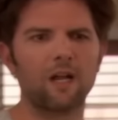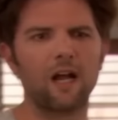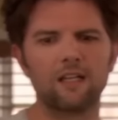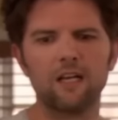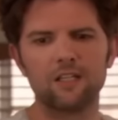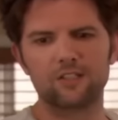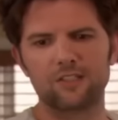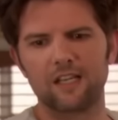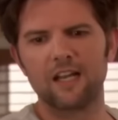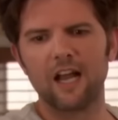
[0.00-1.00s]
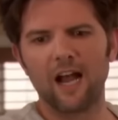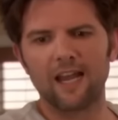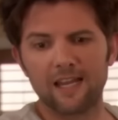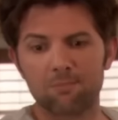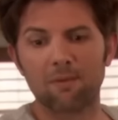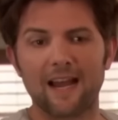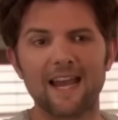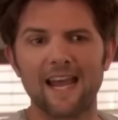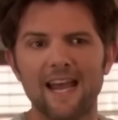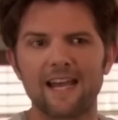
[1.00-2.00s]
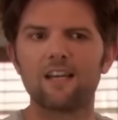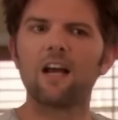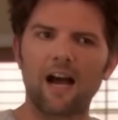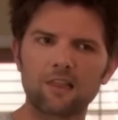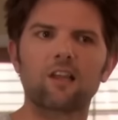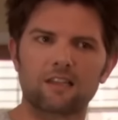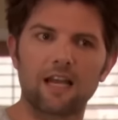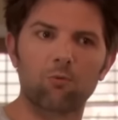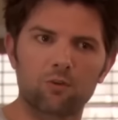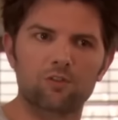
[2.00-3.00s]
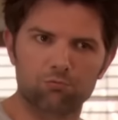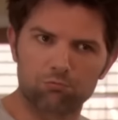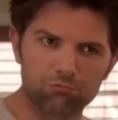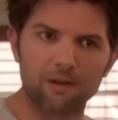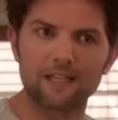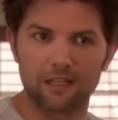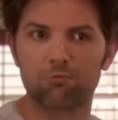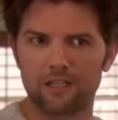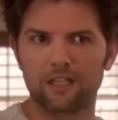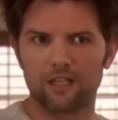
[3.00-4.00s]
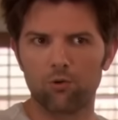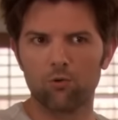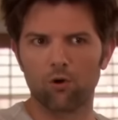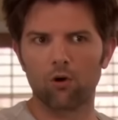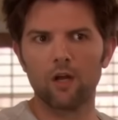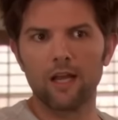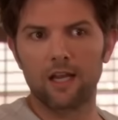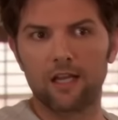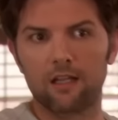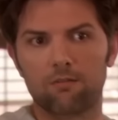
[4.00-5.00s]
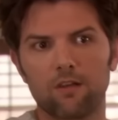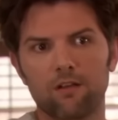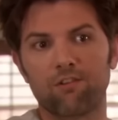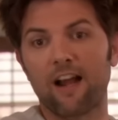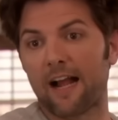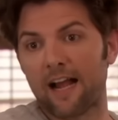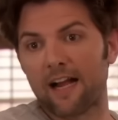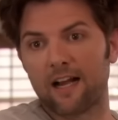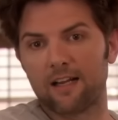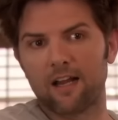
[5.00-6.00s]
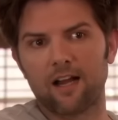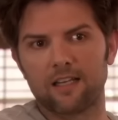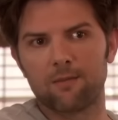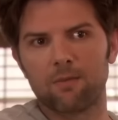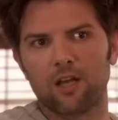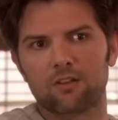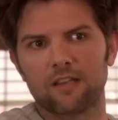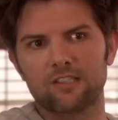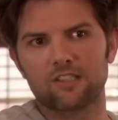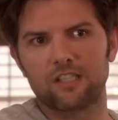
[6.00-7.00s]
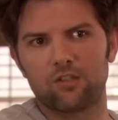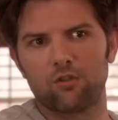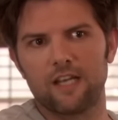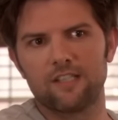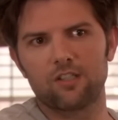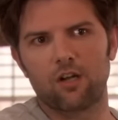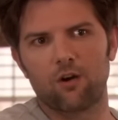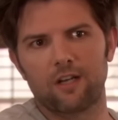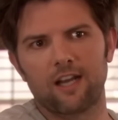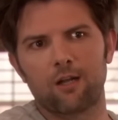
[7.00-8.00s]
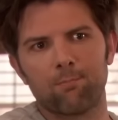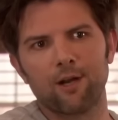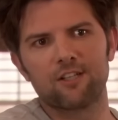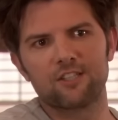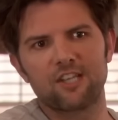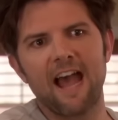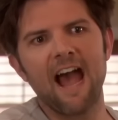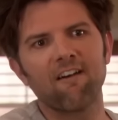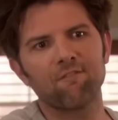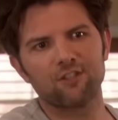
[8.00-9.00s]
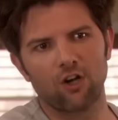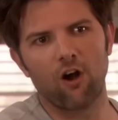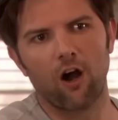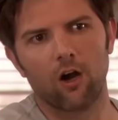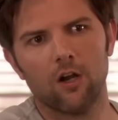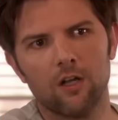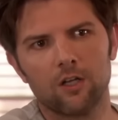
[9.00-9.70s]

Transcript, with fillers: I'm not. You see, in my head, I thought that was really, really cool. In fact, I, I, I emailed Leslie two days ago and I compared it to Avatar.